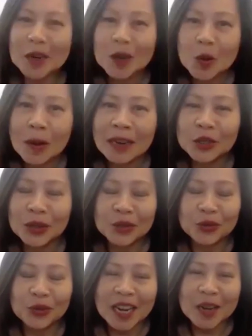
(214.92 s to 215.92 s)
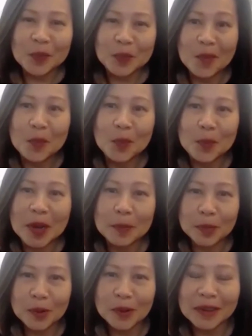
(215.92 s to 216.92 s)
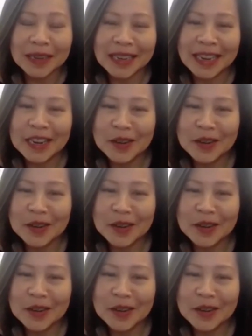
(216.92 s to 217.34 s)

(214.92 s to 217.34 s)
good question, right? People